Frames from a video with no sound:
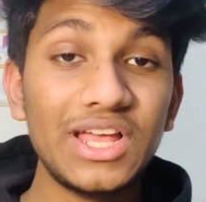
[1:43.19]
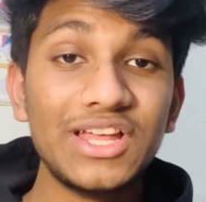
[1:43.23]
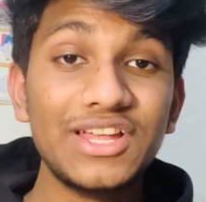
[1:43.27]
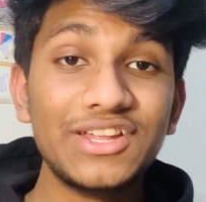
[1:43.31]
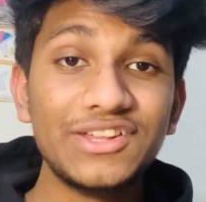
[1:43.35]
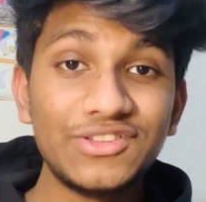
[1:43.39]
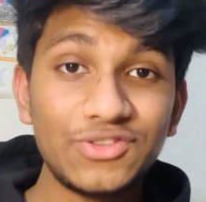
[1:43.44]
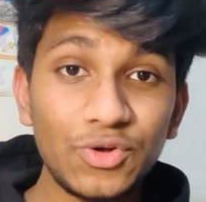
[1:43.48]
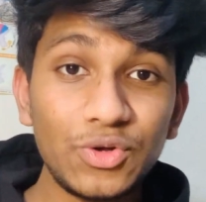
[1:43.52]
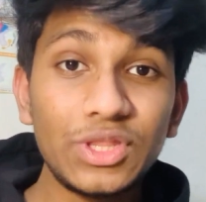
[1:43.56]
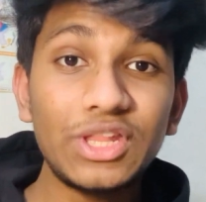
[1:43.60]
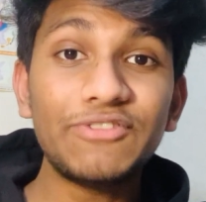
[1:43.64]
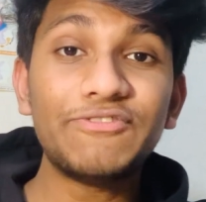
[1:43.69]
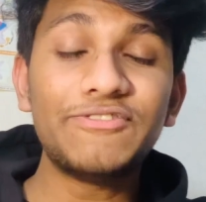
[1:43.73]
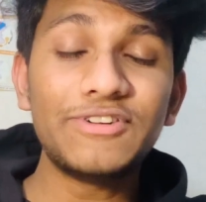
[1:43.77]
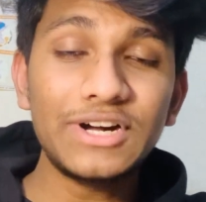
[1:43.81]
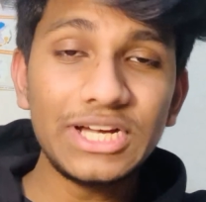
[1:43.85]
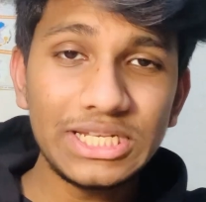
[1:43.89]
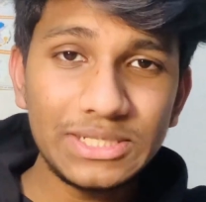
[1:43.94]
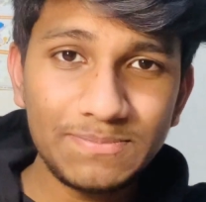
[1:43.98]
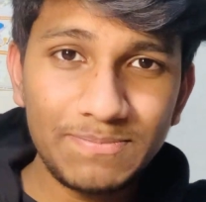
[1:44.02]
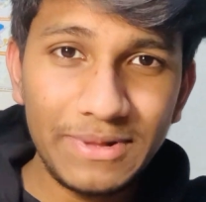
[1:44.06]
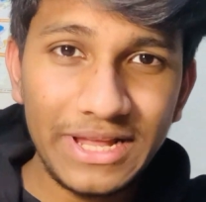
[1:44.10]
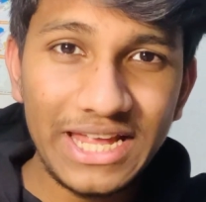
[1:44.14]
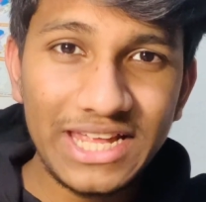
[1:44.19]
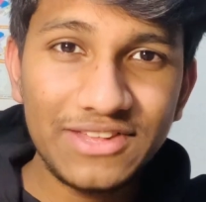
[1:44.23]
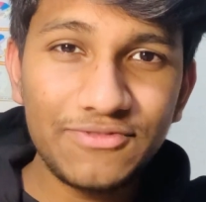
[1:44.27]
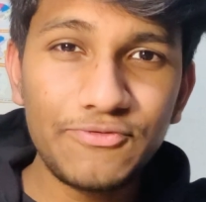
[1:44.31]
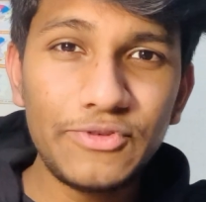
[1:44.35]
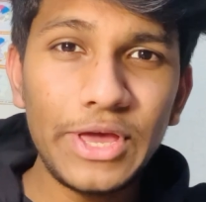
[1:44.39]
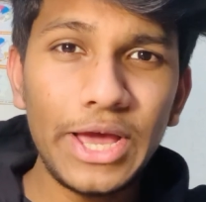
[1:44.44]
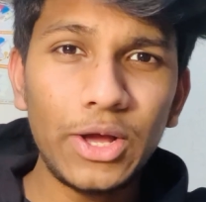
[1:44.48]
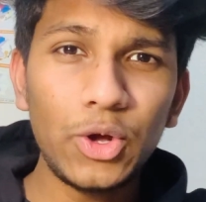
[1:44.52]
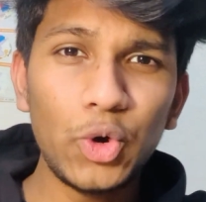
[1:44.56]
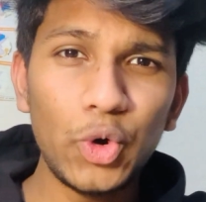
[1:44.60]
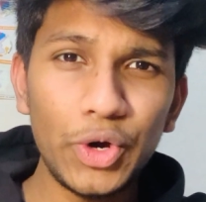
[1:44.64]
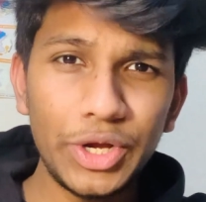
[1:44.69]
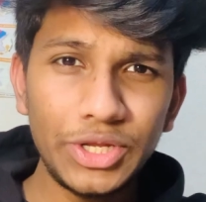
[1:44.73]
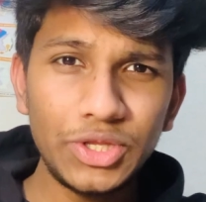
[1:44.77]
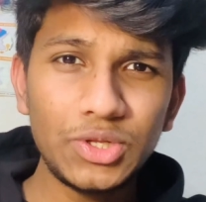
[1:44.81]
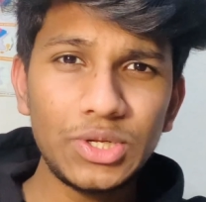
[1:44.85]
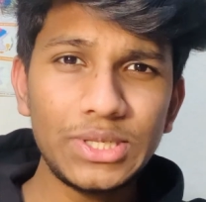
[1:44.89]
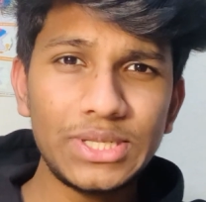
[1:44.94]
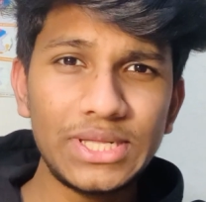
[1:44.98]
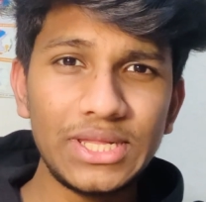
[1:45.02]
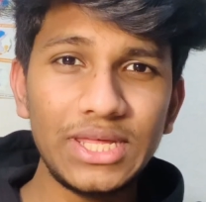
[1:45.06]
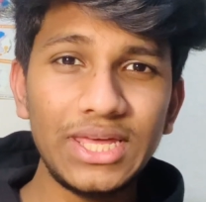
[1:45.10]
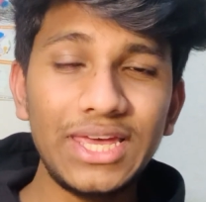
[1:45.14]
So in the first place, we are going to
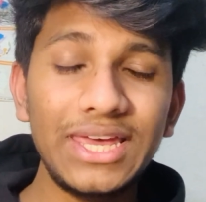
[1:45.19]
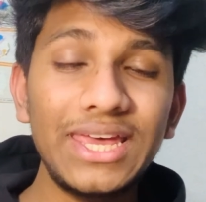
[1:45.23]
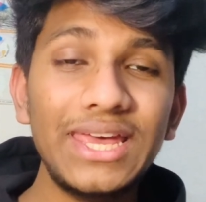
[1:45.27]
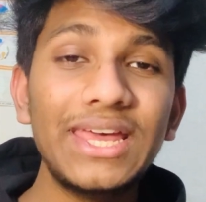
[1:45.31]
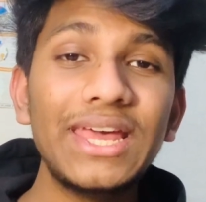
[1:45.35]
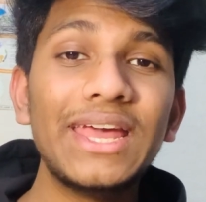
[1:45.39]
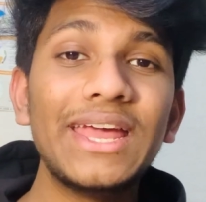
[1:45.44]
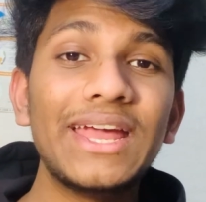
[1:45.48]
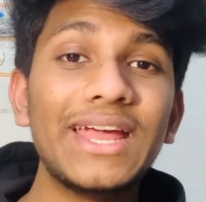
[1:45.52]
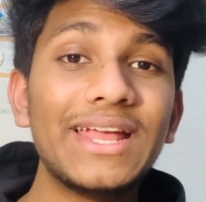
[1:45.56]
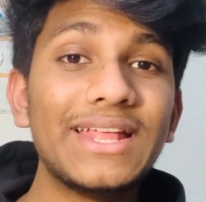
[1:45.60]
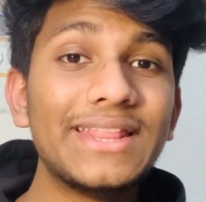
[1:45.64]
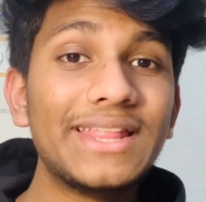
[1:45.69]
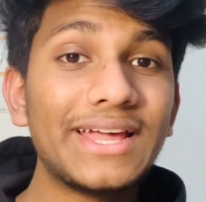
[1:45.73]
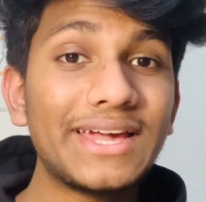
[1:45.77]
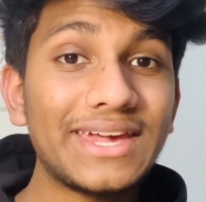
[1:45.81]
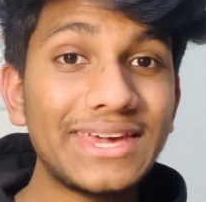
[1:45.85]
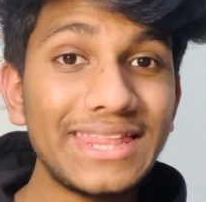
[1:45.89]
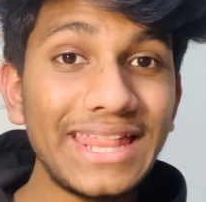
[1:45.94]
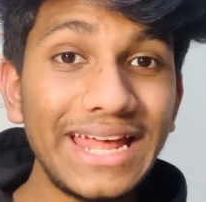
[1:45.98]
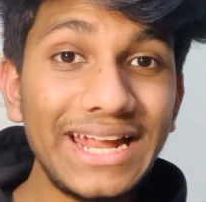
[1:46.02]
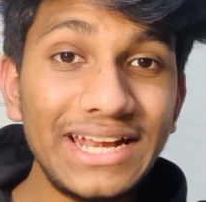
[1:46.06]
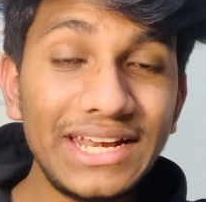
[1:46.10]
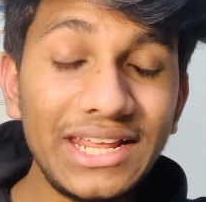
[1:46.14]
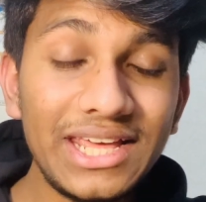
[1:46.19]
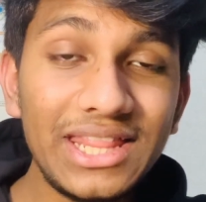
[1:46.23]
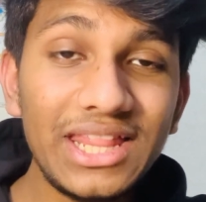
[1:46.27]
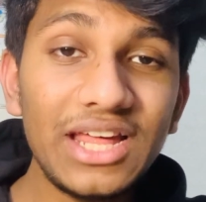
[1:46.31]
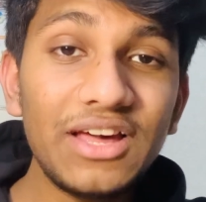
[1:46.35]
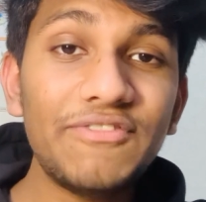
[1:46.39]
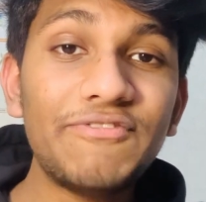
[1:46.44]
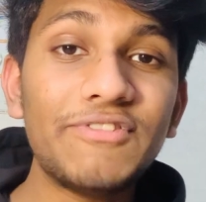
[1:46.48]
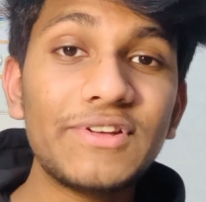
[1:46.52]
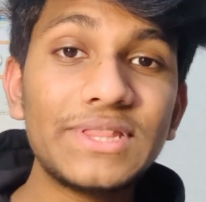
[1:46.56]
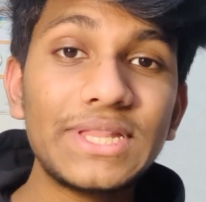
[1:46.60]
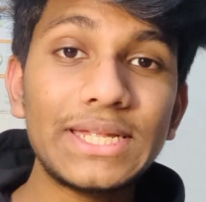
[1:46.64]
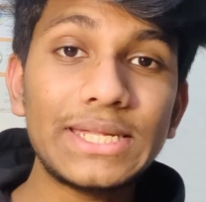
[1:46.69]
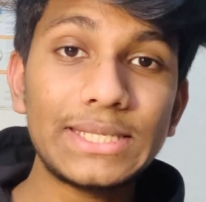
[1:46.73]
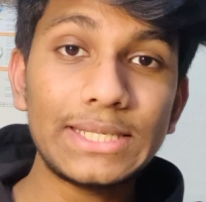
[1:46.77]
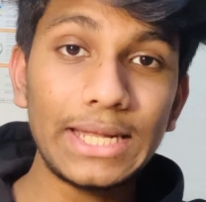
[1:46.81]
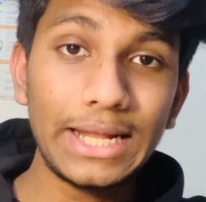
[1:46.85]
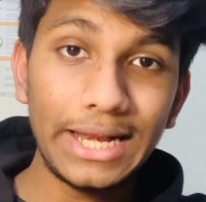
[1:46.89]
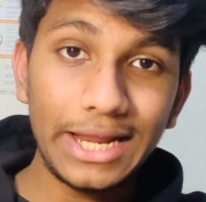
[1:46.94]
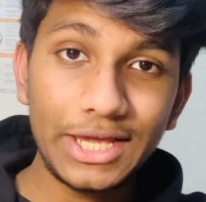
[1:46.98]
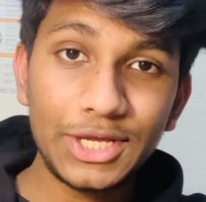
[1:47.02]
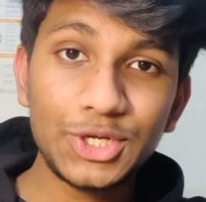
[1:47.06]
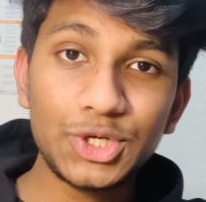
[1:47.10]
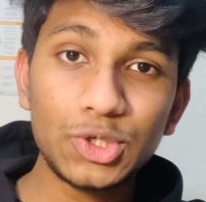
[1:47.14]
see the criteria for the
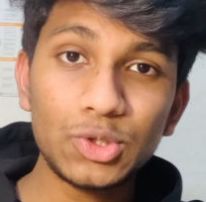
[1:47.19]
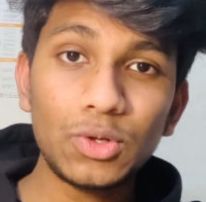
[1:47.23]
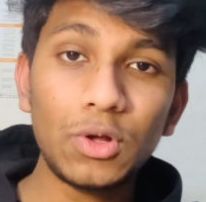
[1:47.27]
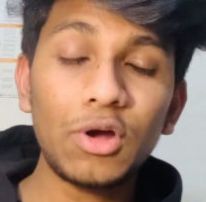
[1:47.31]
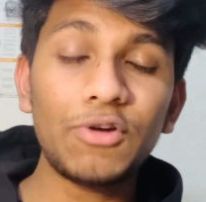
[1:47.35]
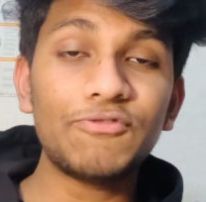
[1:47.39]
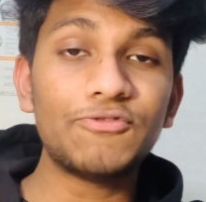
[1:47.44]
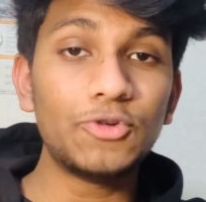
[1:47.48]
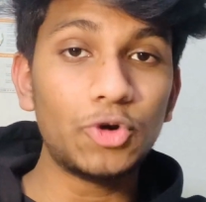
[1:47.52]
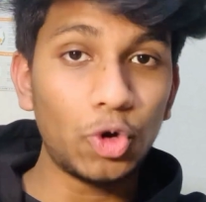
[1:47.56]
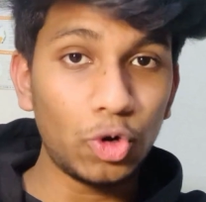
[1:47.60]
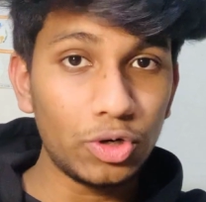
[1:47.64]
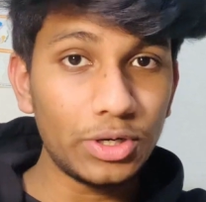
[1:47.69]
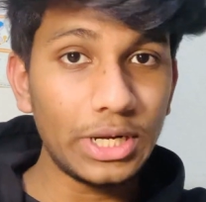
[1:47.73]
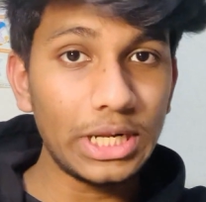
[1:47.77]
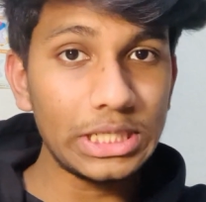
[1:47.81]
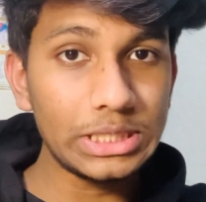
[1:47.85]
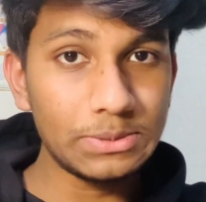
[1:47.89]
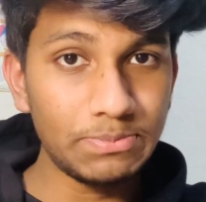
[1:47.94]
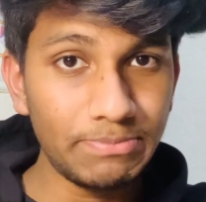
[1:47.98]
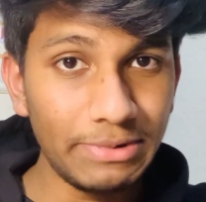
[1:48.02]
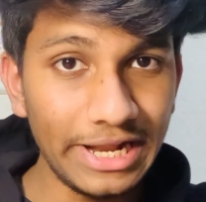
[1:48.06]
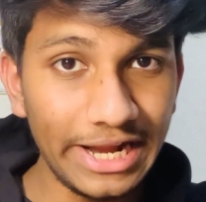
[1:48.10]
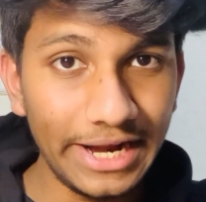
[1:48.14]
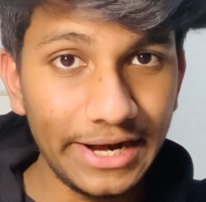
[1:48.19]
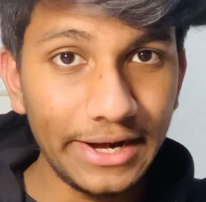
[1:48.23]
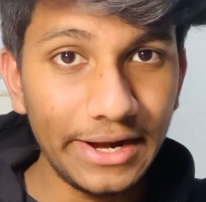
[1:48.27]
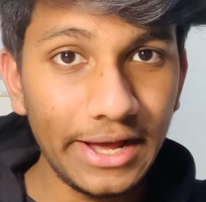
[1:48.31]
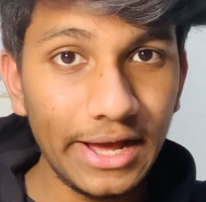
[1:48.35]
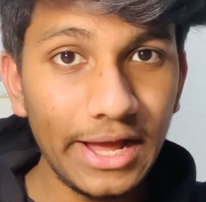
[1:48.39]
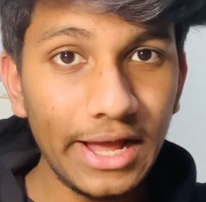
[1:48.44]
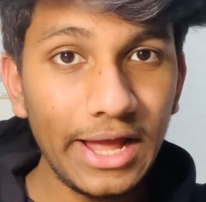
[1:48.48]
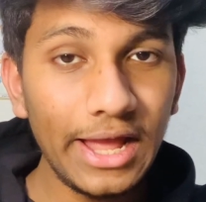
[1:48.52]
selection of donor's blood